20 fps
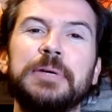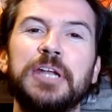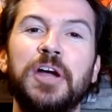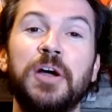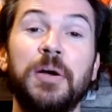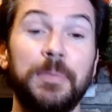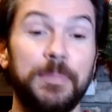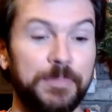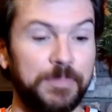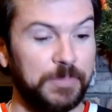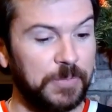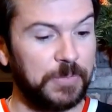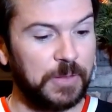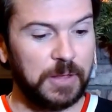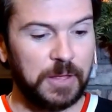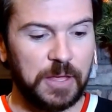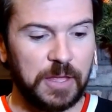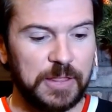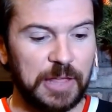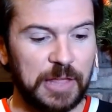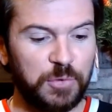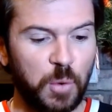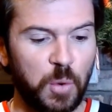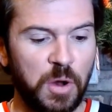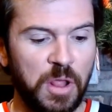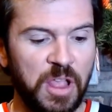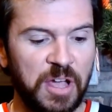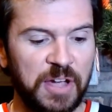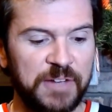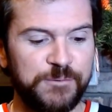That's what
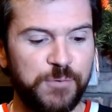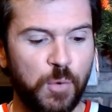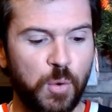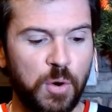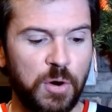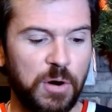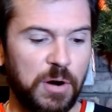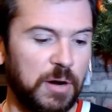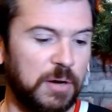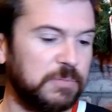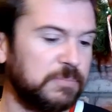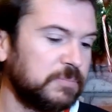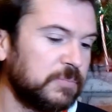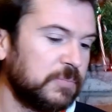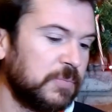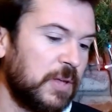we're looking for.